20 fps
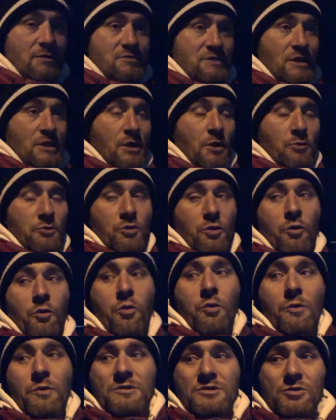there was a
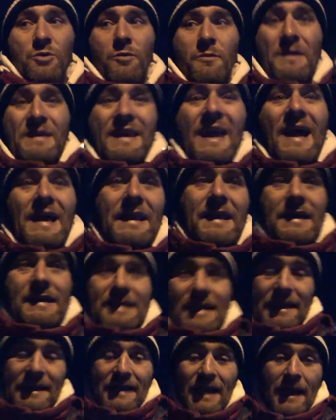local sort of
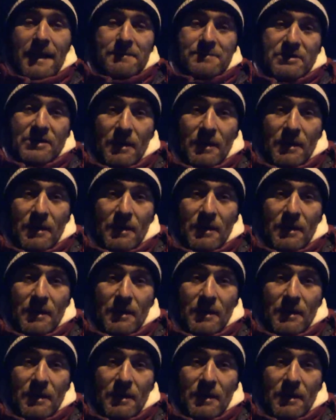mechanic that came